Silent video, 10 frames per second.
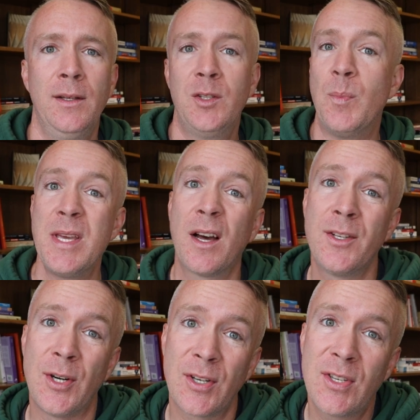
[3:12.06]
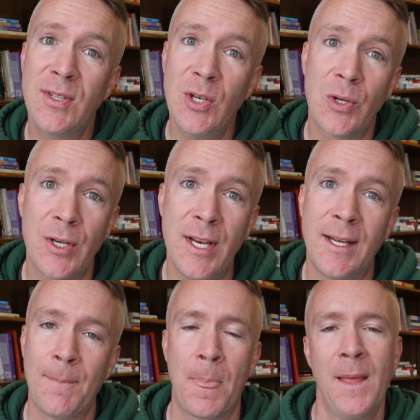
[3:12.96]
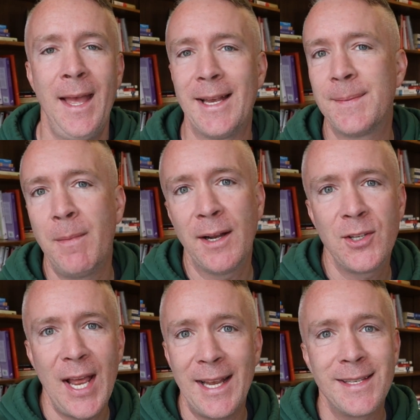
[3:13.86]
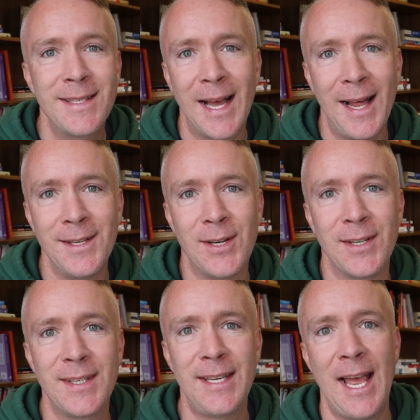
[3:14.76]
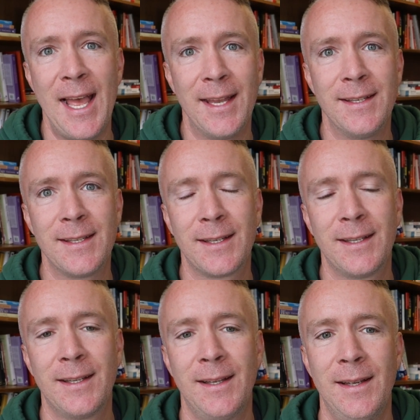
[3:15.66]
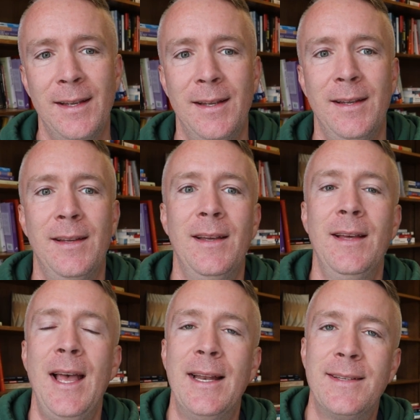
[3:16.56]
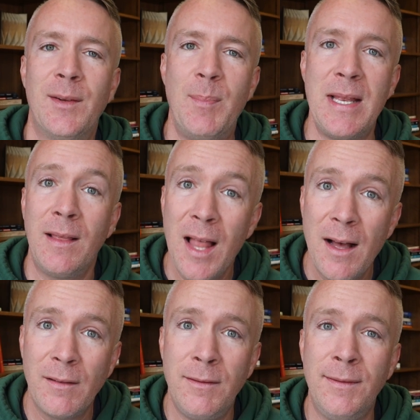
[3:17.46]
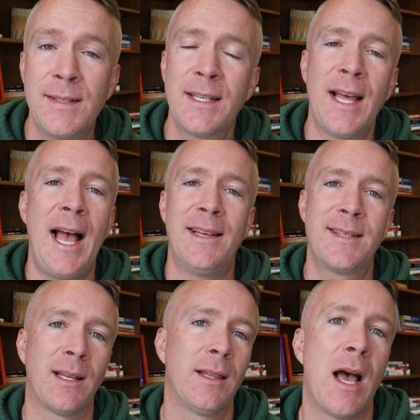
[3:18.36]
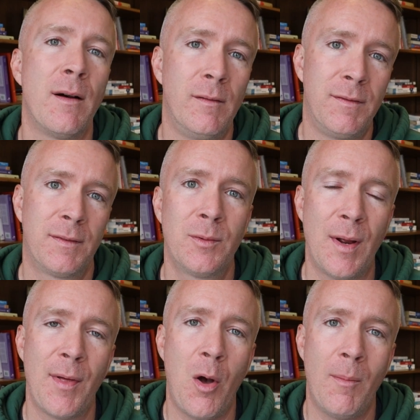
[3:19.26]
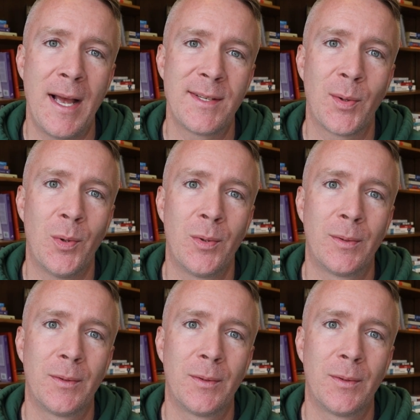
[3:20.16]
to be understood as much as to understand, and to be loved as to love with all my soul.